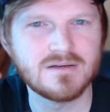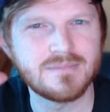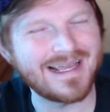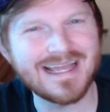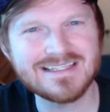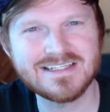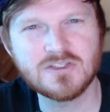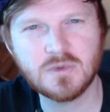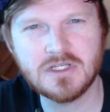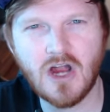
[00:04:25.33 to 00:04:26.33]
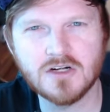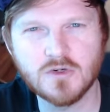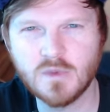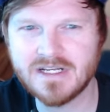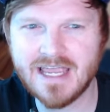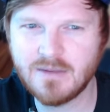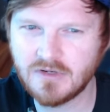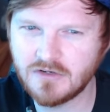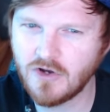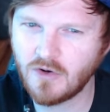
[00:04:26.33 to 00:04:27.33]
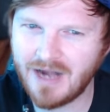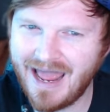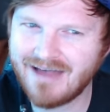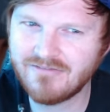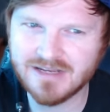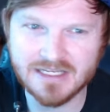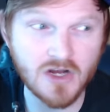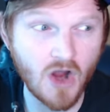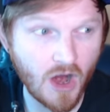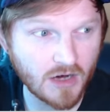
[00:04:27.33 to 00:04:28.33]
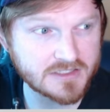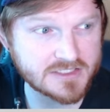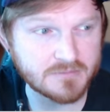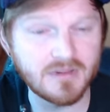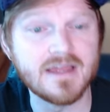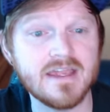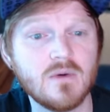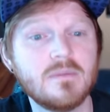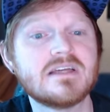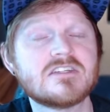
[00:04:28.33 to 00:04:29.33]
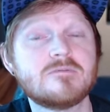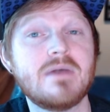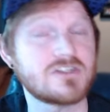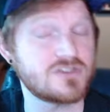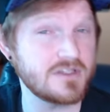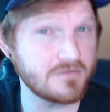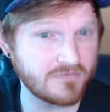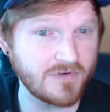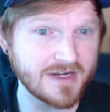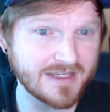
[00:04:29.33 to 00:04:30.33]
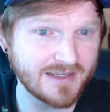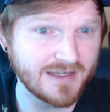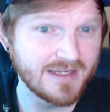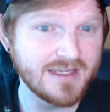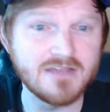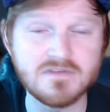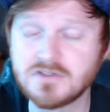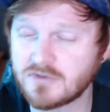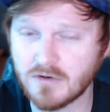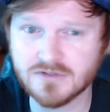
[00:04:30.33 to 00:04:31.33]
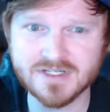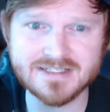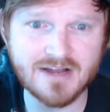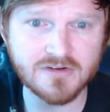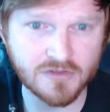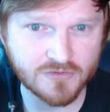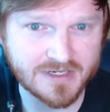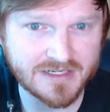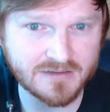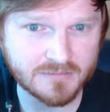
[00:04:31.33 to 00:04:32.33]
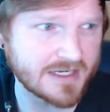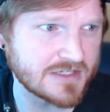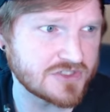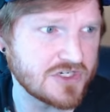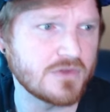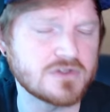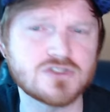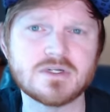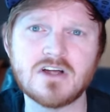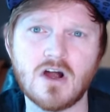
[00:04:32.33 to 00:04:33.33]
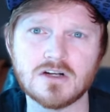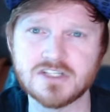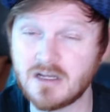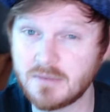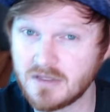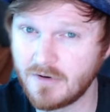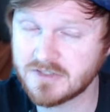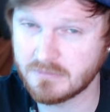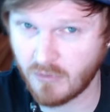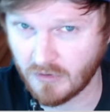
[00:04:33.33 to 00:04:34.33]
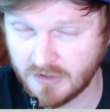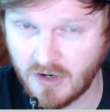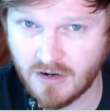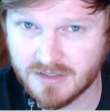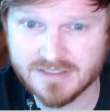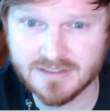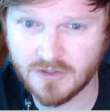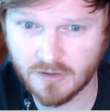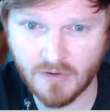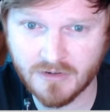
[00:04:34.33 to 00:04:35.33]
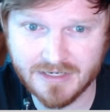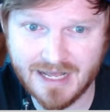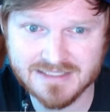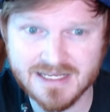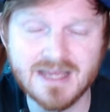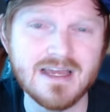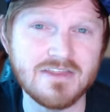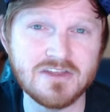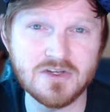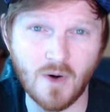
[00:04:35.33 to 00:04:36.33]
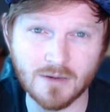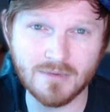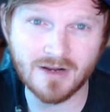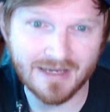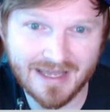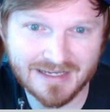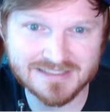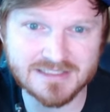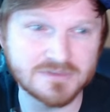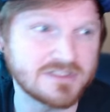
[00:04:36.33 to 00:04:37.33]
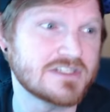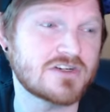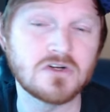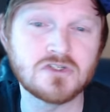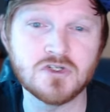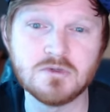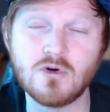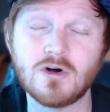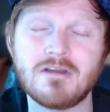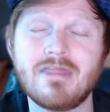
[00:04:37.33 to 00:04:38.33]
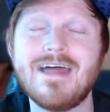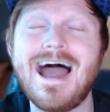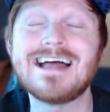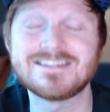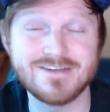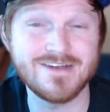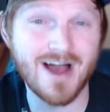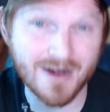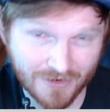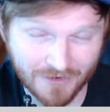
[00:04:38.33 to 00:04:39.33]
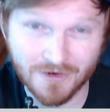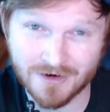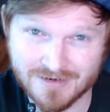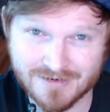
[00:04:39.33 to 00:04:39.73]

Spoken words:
But I guess it is really hard to win a game when you don't have any cards to play. It would be especially funny if you Xerosic down to 3, because those 3 cards are going to be the most important cards your opponent has, and then you Arbok EX them to discard 2 more. That's gotta hurt.